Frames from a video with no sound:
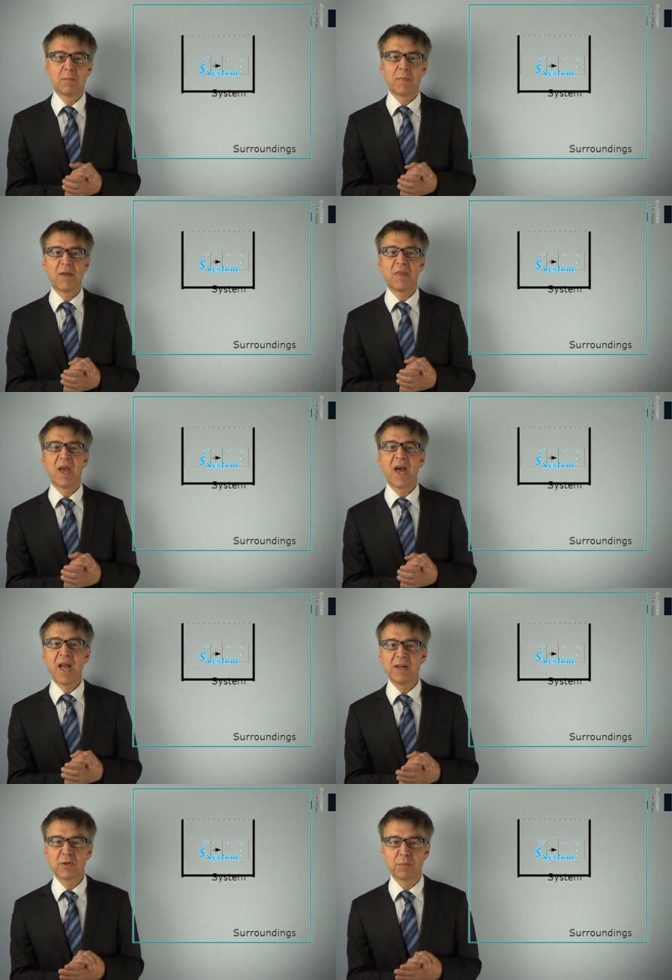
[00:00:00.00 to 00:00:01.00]
by the
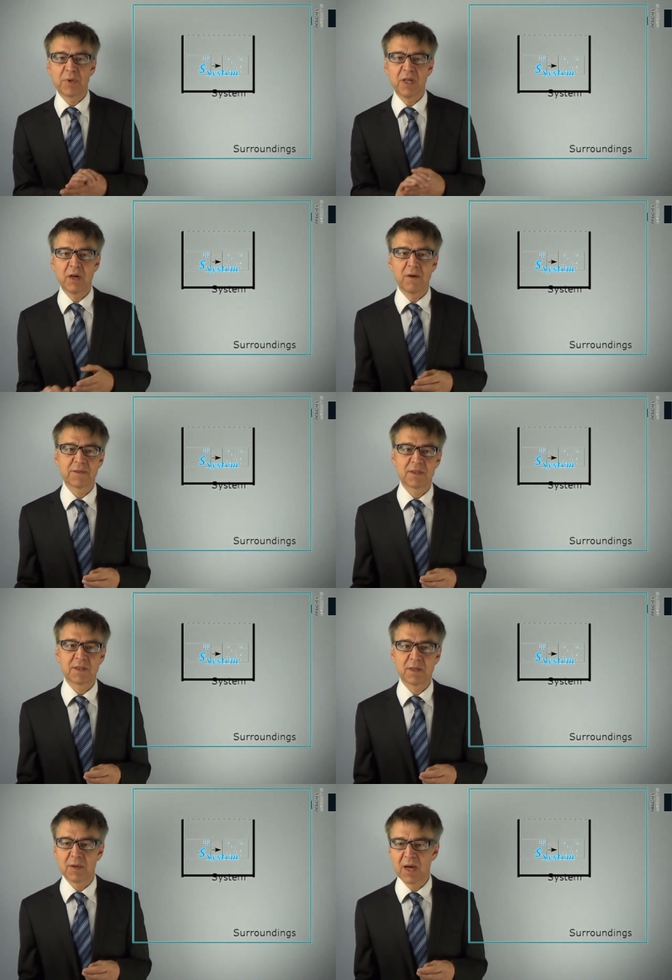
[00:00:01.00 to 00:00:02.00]
entropy of the
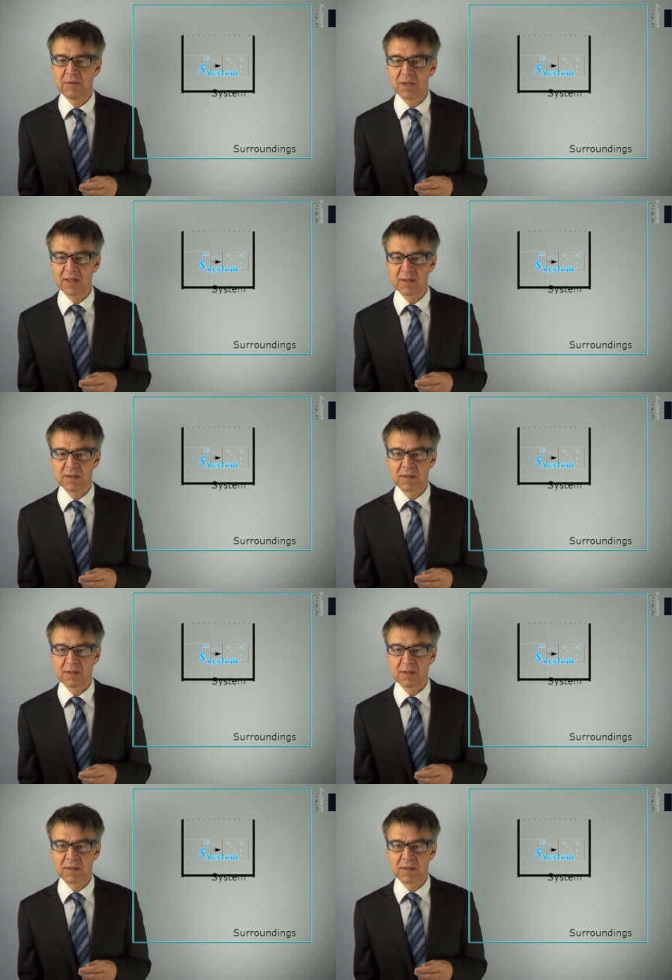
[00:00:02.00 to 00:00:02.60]
surroundings.